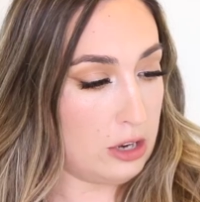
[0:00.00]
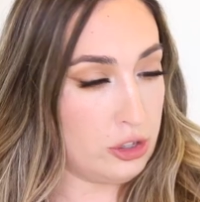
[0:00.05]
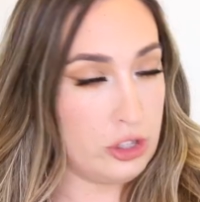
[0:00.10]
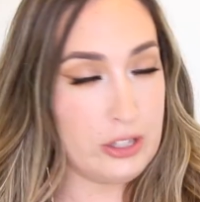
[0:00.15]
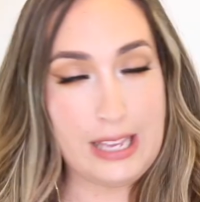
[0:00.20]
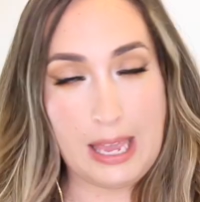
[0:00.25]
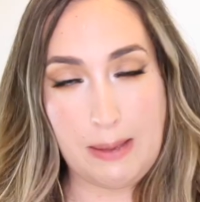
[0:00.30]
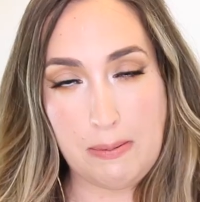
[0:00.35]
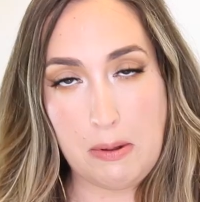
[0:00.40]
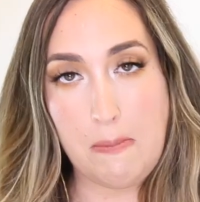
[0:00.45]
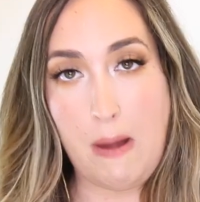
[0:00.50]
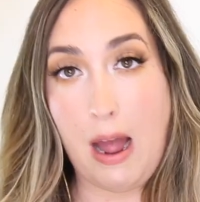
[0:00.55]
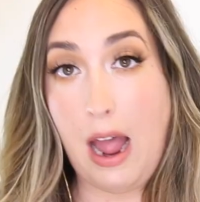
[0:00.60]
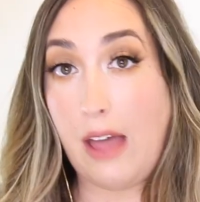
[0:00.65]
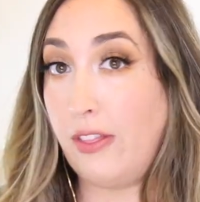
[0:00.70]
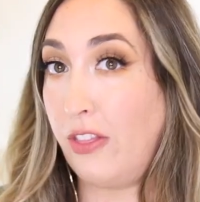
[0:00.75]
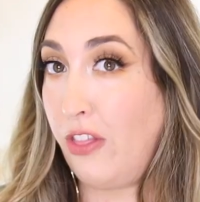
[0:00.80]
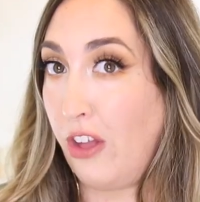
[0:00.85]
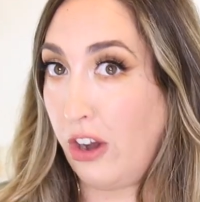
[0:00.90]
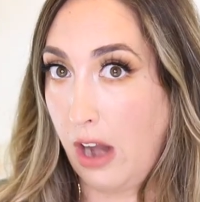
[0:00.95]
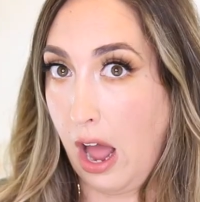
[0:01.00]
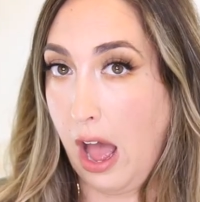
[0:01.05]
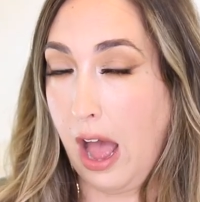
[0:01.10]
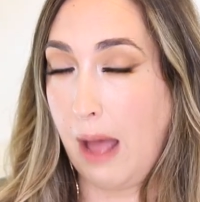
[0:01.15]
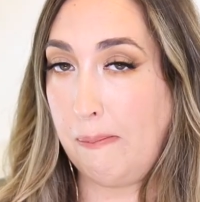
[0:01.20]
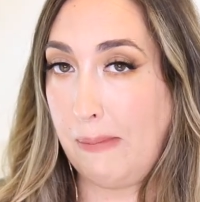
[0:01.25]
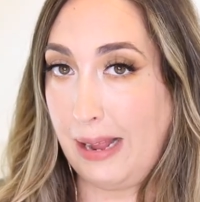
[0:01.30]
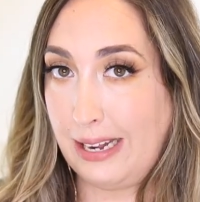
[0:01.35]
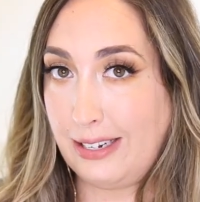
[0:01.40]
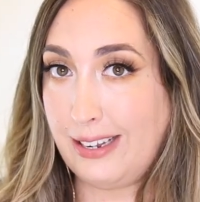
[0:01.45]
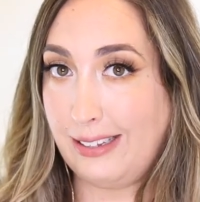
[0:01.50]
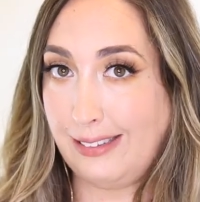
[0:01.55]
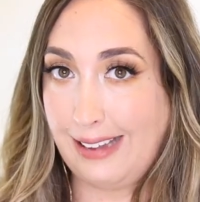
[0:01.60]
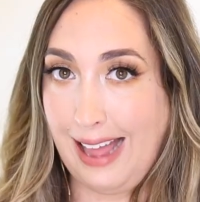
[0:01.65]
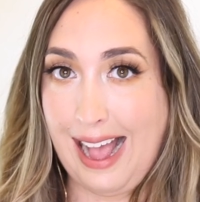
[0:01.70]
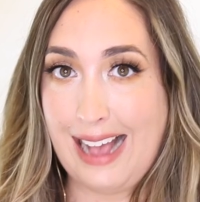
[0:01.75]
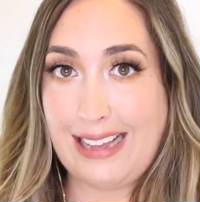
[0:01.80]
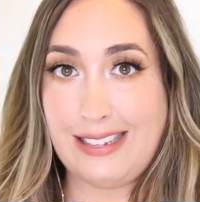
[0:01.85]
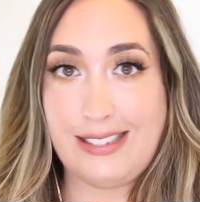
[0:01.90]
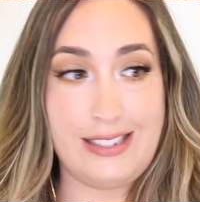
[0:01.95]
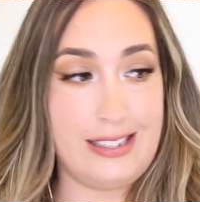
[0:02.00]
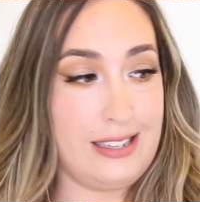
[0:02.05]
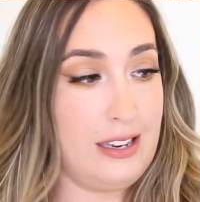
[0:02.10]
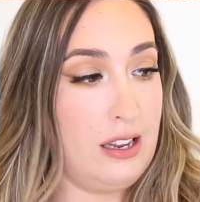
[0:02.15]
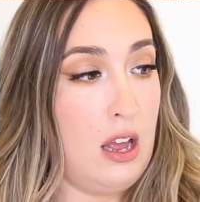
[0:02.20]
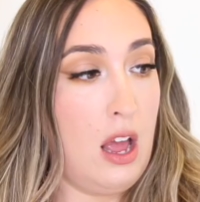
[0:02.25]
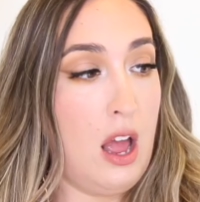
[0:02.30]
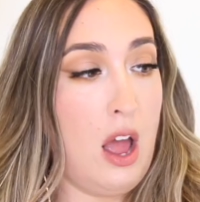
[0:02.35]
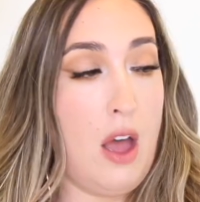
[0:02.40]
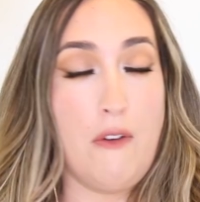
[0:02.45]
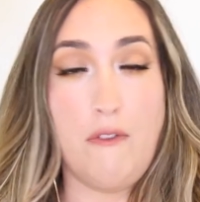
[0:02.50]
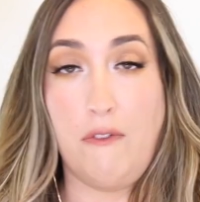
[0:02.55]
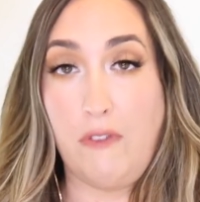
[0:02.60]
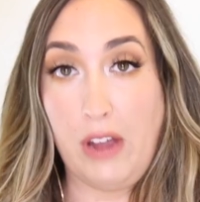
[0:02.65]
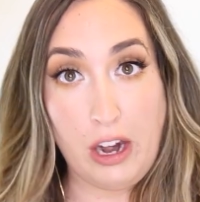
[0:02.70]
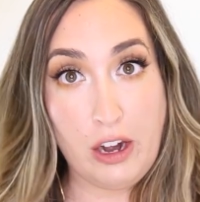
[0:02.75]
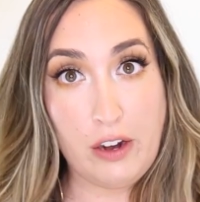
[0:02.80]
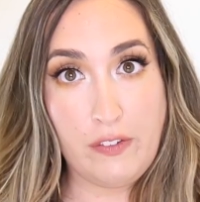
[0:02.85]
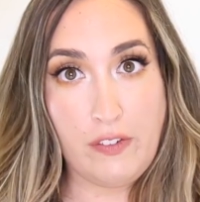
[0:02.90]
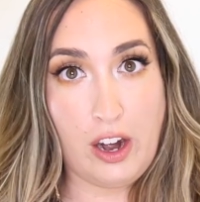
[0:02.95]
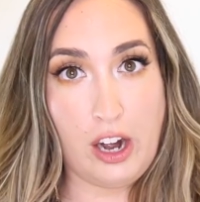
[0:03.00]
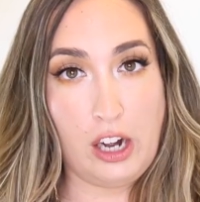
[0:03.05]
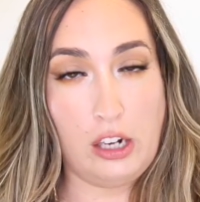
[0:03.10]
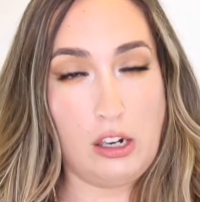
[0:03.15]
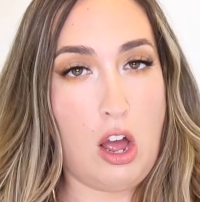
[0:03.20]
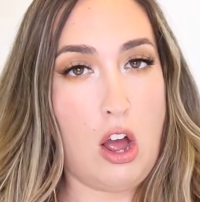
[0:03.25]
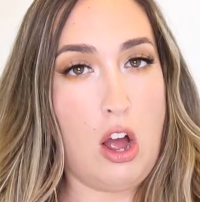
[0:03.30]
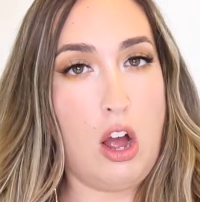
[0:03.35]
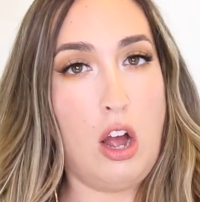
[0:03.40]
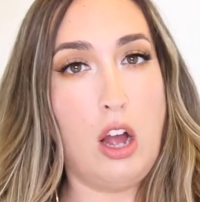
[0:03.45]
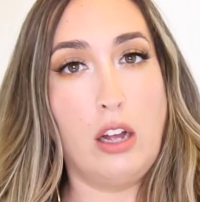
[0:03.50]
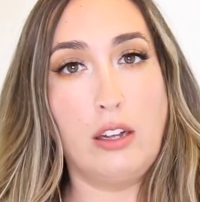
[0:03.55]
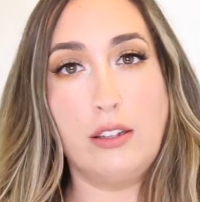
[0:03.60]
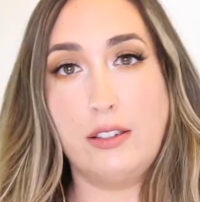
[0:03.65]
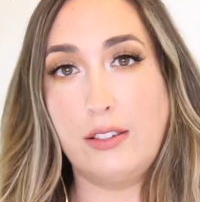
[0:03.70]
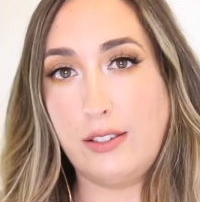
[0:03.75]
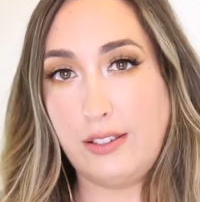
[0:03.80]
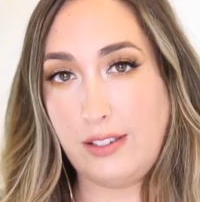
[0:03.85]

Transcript: Uh, just keep in mind that they're not meant to last very, very long.